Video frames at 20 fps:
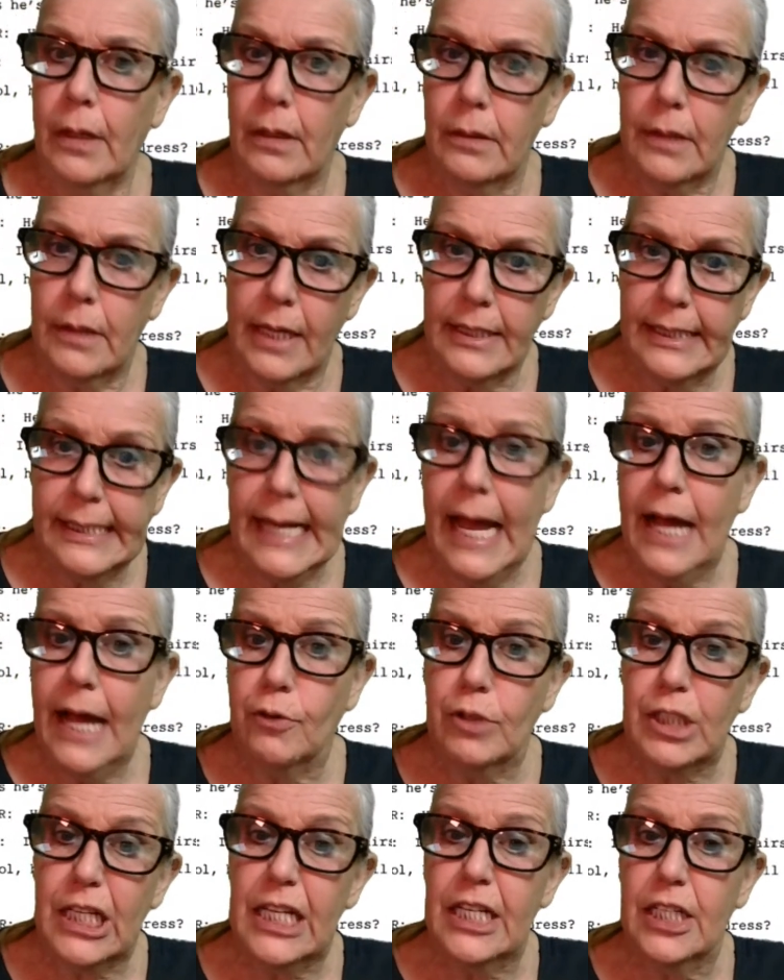that
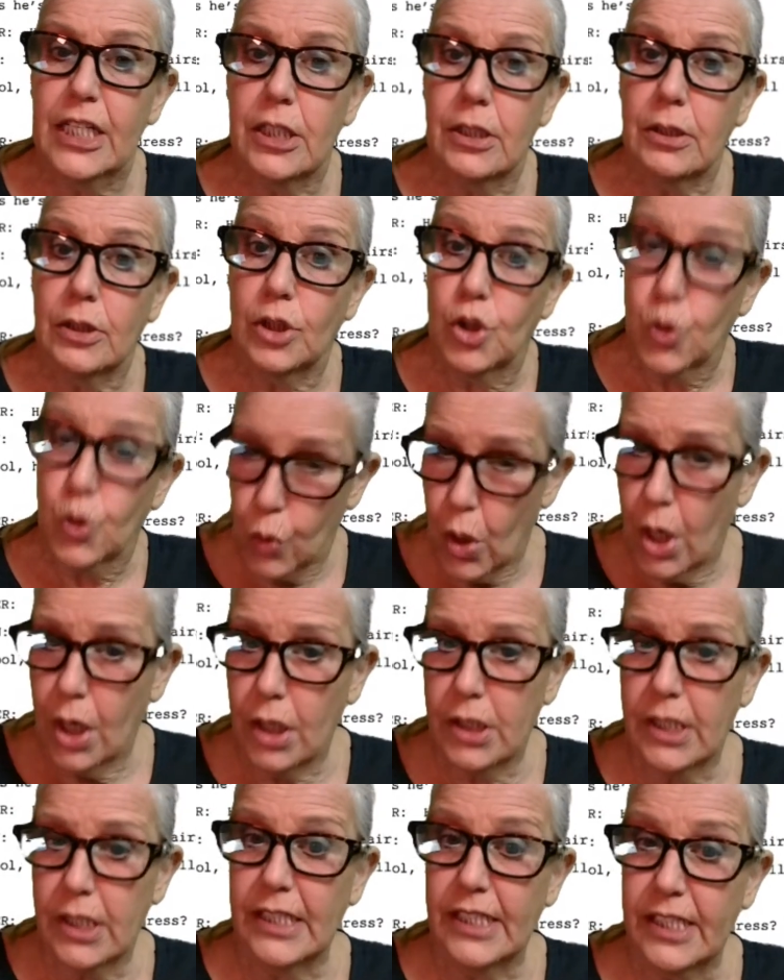Zach was into
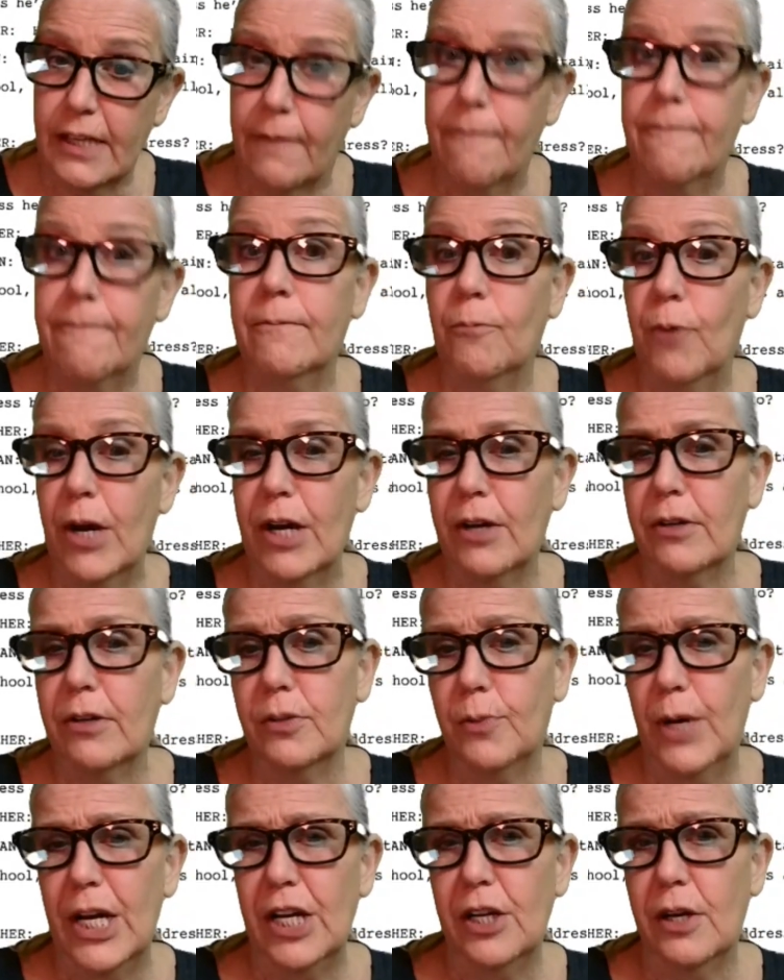drugs in some way,
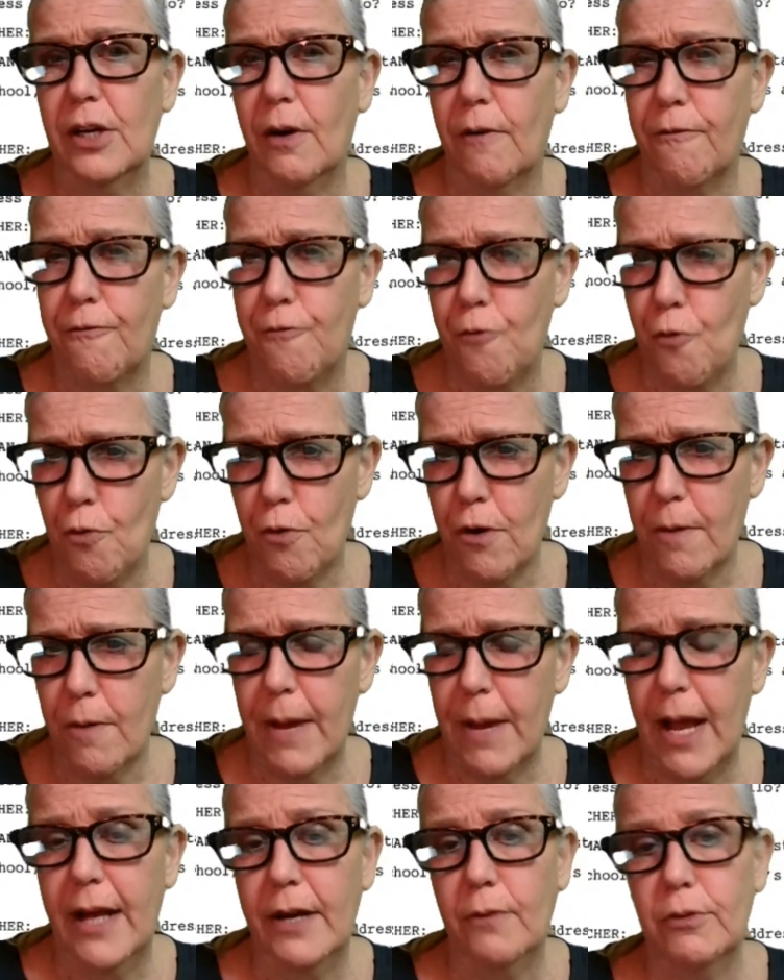way or
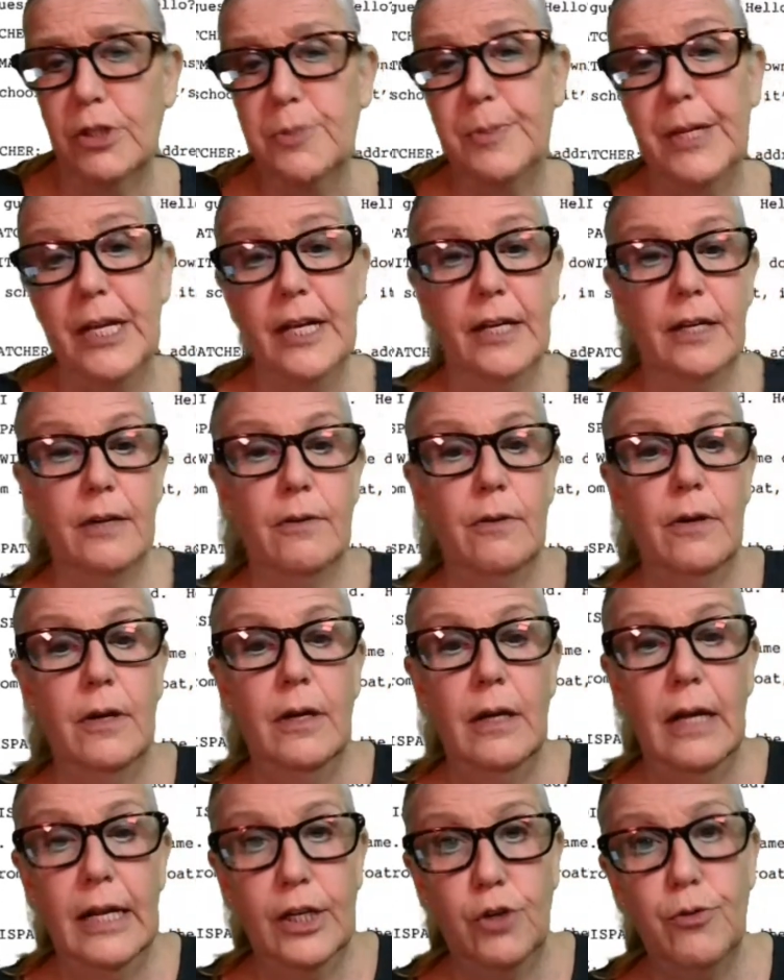form, and it was being
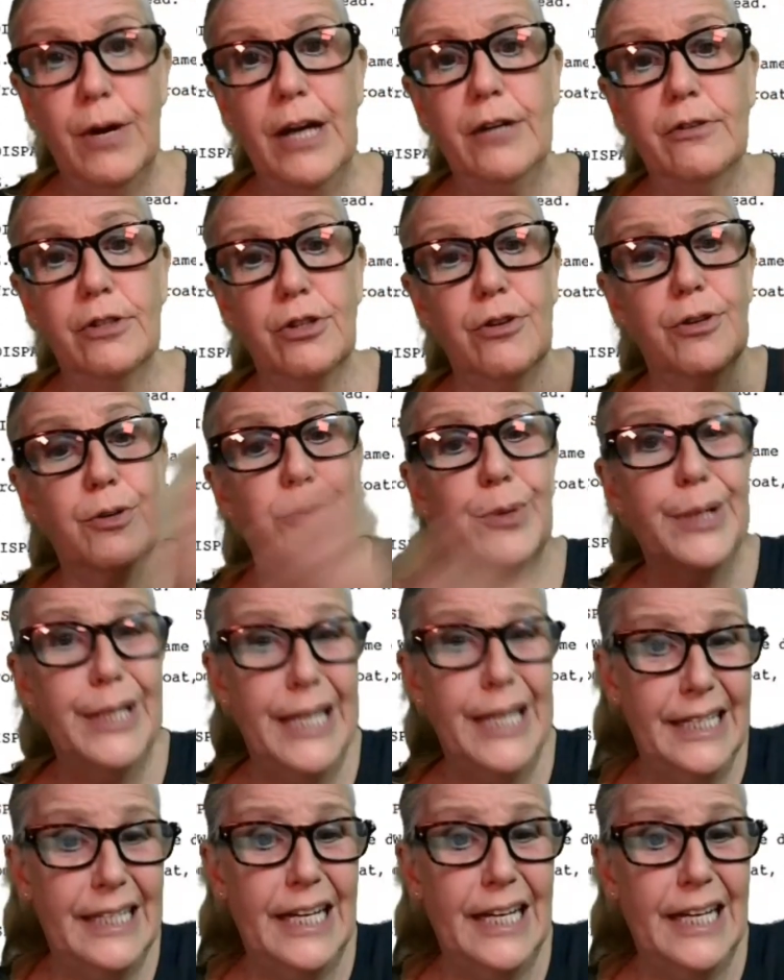and Greg was going to relay